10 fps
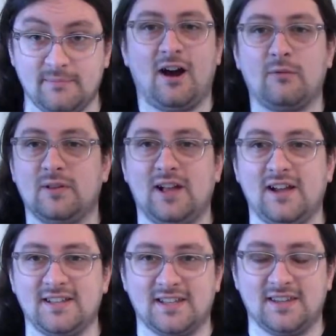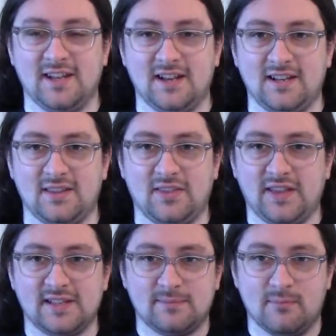Our reliance on the idea that
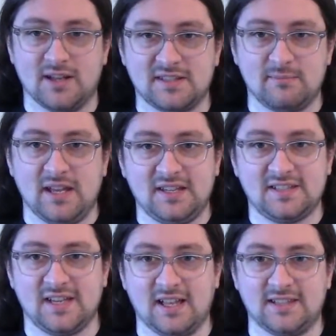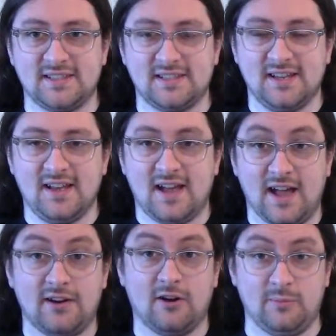things must make sense
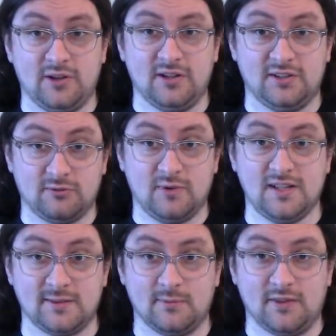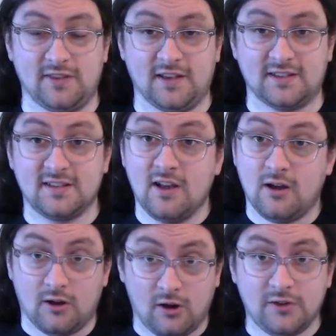and our ability to reason with things
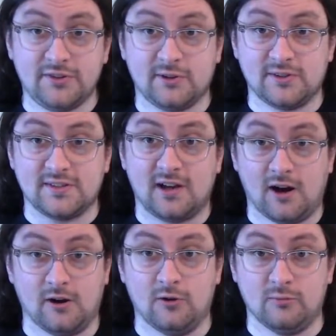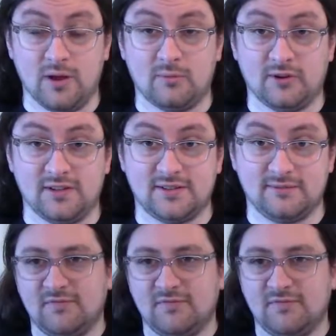alters our own memories.